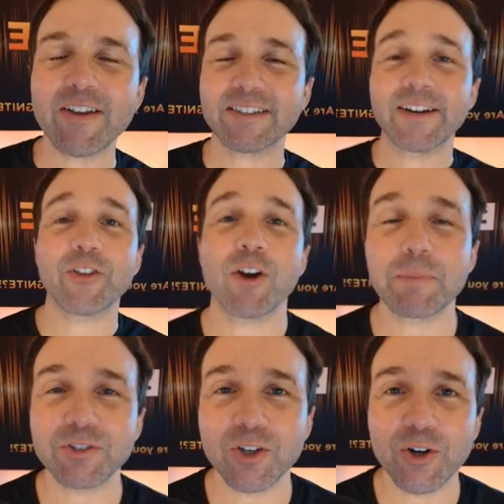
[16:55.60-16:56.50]
it, another
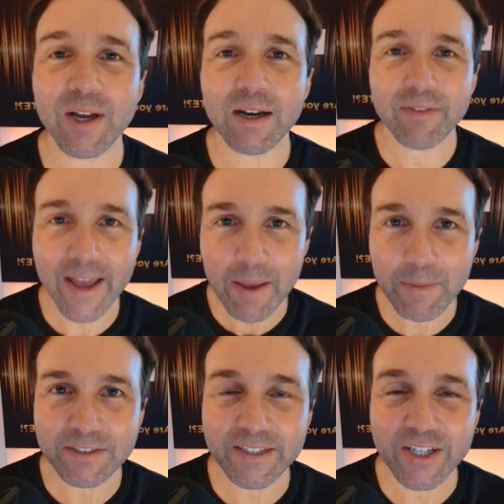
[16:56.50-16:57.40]
episode of
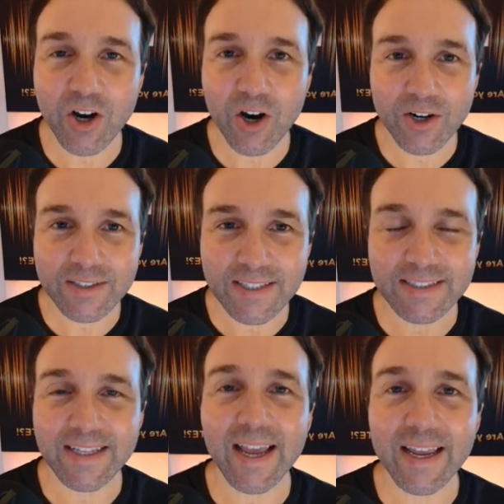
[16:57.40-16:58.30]
MSTR
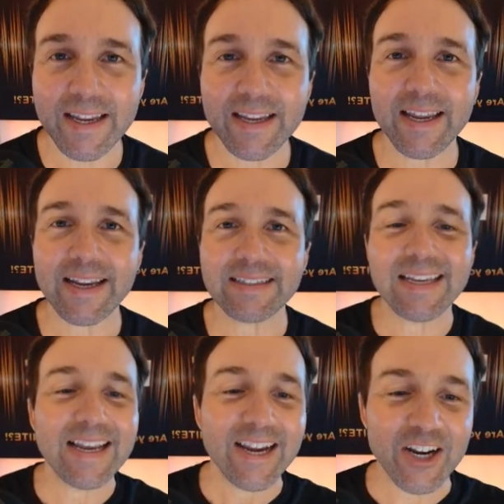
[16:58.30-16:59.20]
Today. And
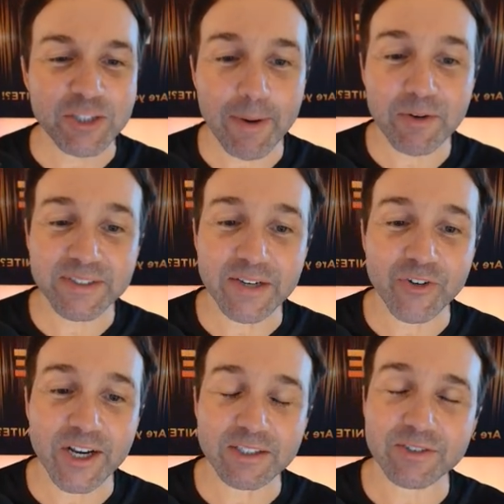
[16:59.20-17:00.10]
here's my receipt
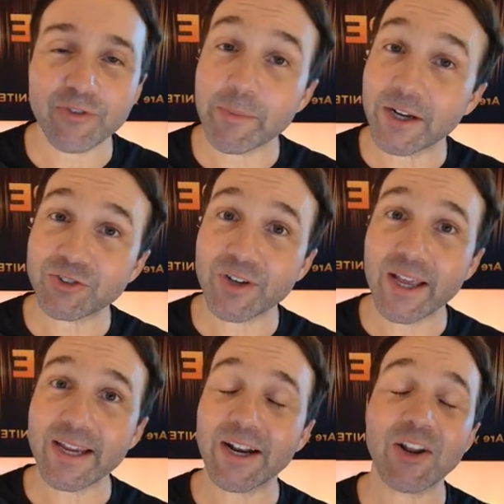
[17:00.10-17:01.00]
from
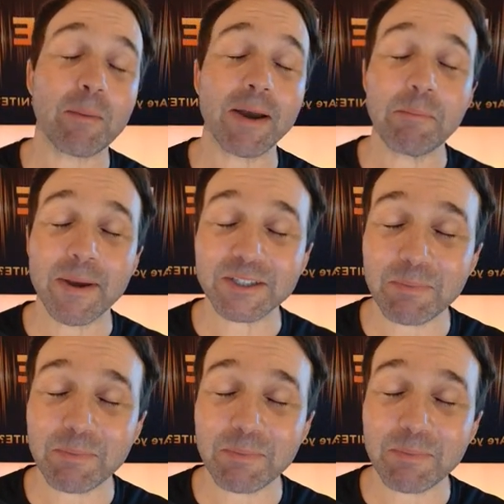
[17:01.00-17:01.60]
yesterday. Not my best